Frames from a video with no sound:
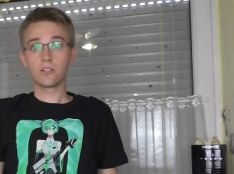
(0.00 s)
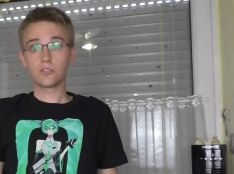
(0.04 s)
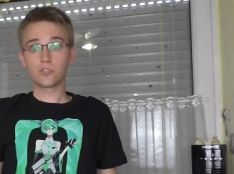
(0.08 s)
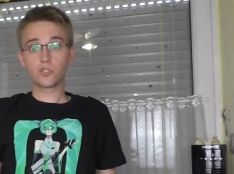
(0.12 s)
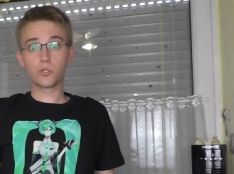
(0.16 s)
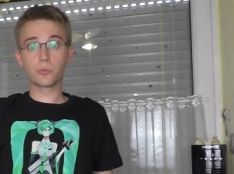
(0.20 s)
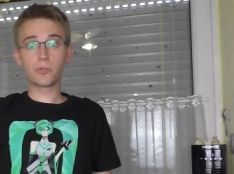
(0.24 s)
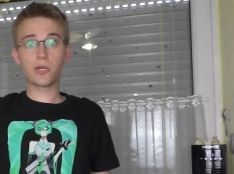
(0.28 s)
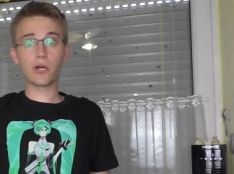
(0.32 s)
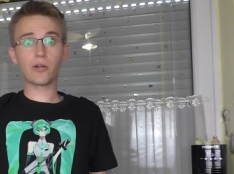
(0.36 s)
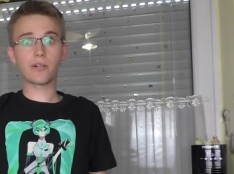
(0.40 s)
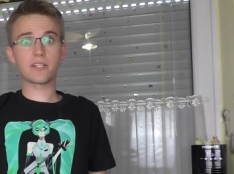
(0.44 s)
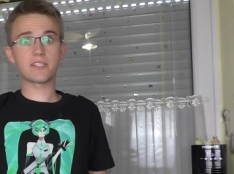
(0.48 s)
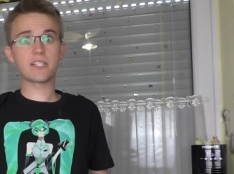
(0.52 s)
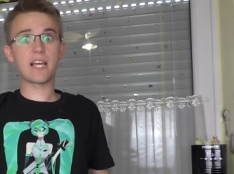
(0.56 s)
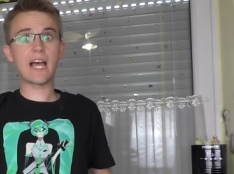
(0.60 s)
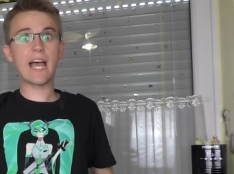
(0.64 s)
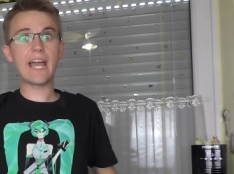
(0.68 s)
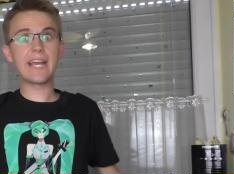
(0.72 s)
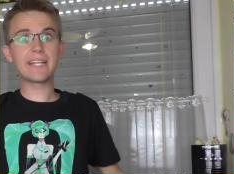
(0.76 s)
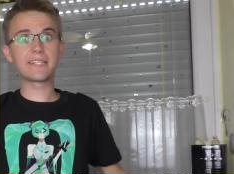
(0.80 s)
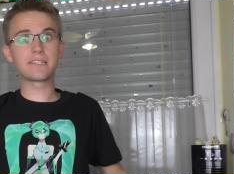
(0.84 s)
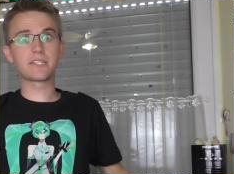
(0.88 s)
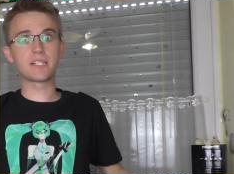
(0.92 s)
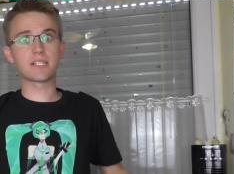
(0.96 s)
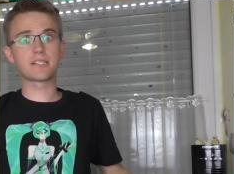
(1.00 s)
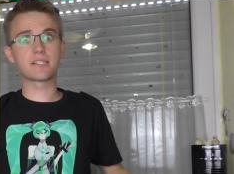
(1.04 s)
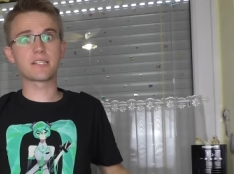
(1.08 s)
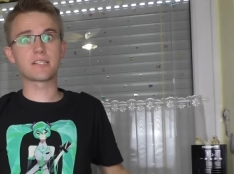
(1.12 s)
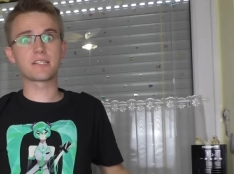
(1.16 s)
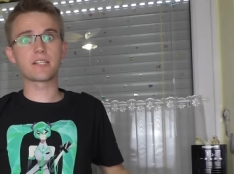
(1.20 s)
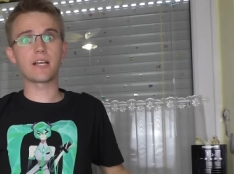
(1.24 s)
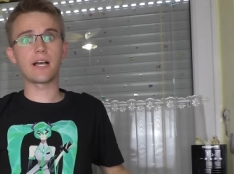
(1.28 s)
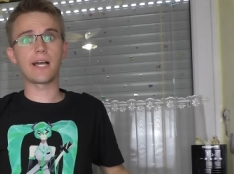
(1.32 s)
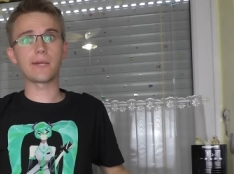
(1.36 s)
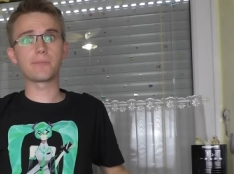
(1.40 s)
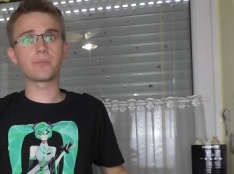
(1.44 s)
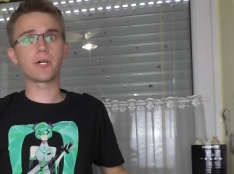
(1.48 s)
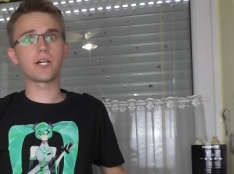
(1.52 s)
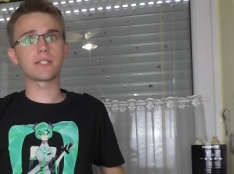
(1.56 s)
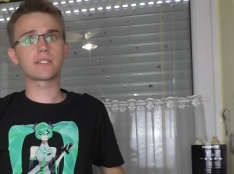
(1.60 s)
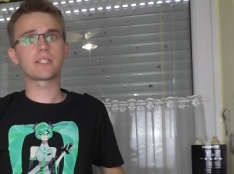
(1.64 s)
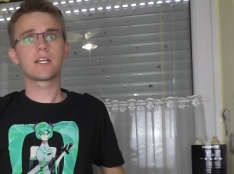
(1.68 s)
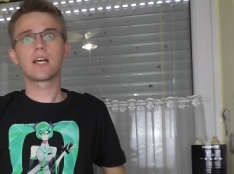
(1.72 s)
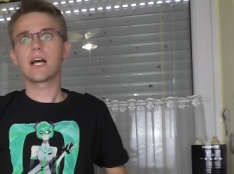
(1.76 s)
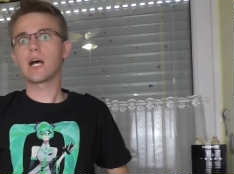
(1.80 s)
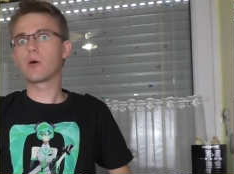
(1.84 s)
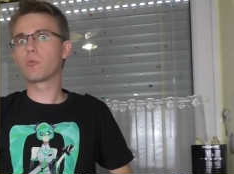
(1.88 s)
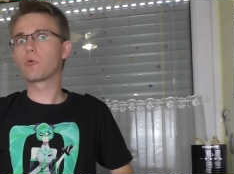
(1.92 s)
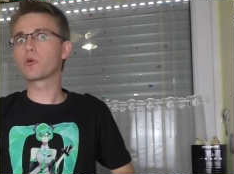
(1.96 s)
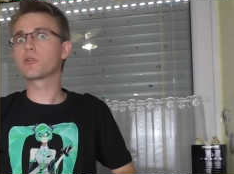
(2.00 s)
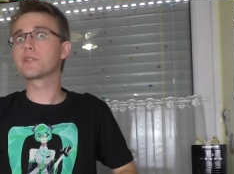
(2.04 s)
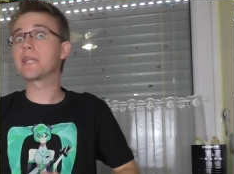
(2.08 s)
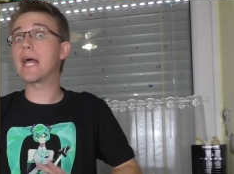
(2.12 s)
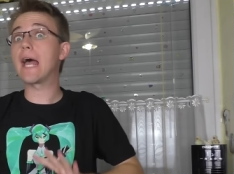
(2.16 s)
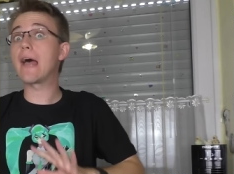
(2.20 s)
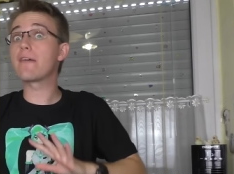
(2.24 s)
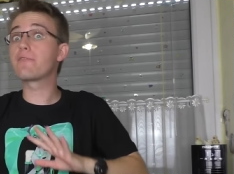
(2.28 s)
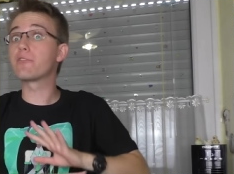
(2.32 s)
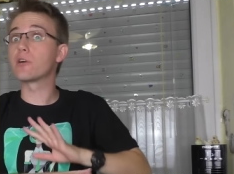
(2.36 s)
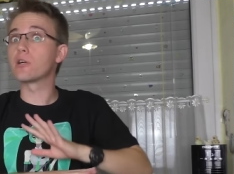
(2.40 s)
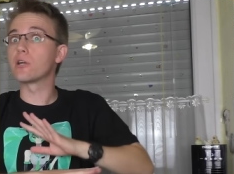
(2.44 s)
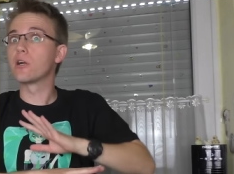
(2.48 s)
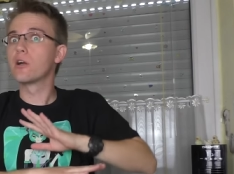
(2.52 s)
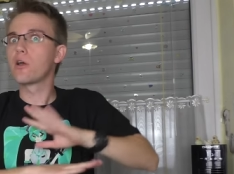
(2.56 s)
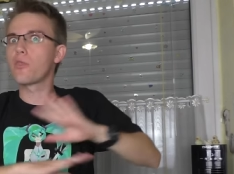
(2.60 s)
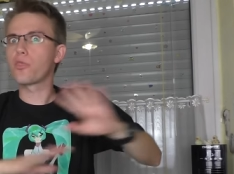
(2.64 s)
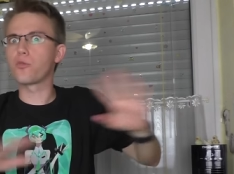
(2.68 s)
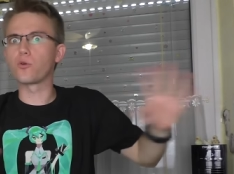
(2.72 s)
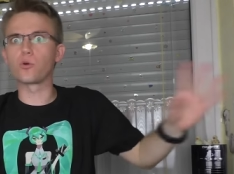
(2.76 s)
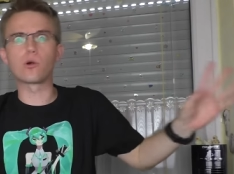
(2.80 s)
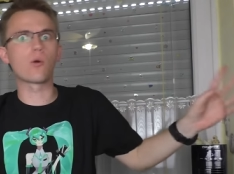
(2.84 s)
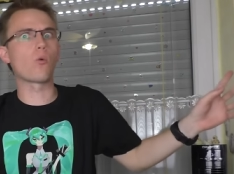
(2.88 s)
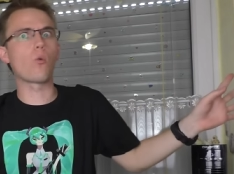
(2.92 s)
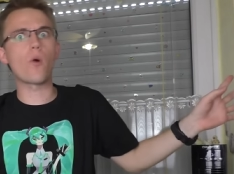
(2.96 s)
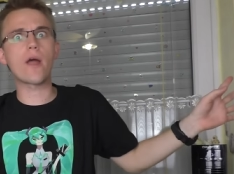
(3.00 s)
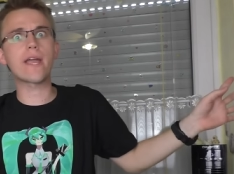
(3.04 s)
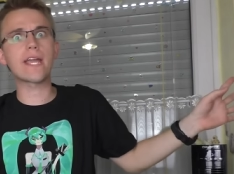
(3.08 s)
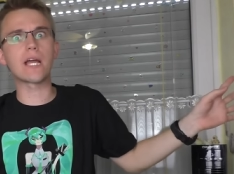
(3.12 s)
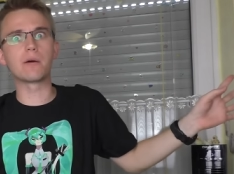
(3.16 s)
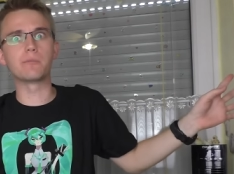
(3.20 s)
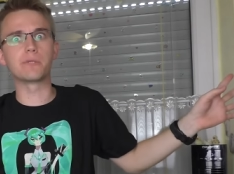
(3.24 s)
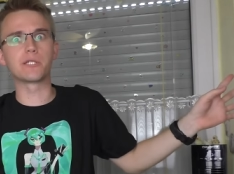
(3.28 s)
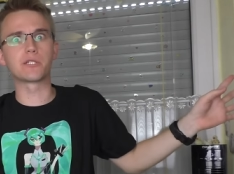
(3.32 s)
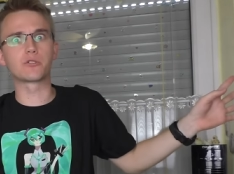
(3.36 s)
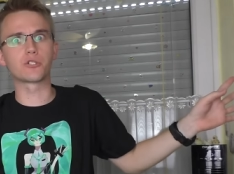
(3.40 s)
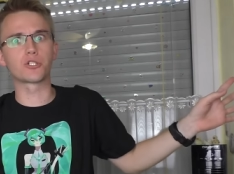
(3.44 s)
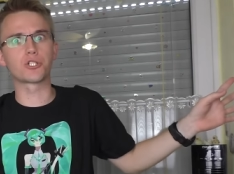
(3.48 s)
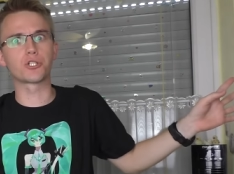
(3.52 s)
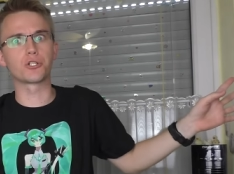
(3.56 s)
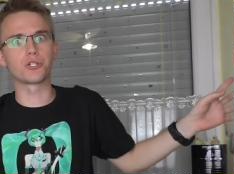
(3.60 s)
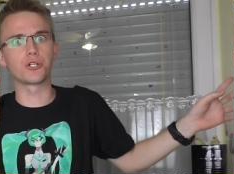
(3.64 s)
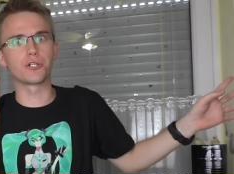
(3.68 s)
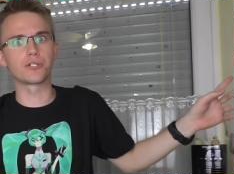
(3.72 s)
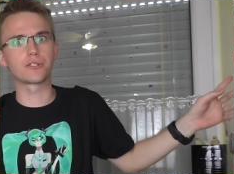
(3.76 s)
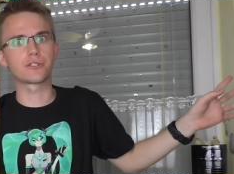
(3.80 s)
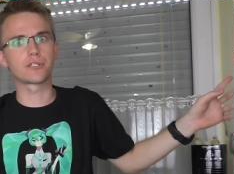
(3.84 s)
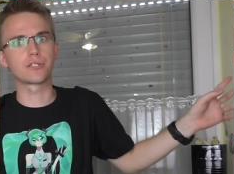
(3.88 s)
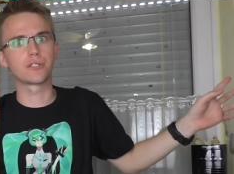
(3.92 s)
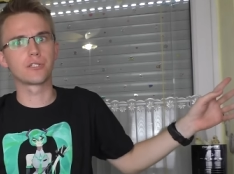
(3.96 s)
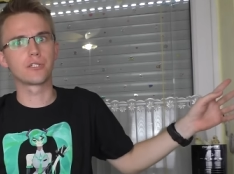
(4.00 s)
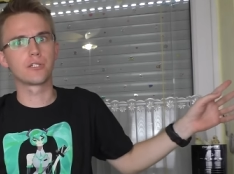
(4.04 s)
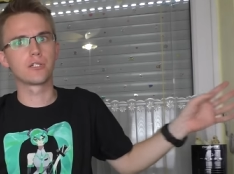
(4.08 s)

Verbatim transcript: To be honest, I hate this design, but I wouldn't ever throw away a Miku shirt.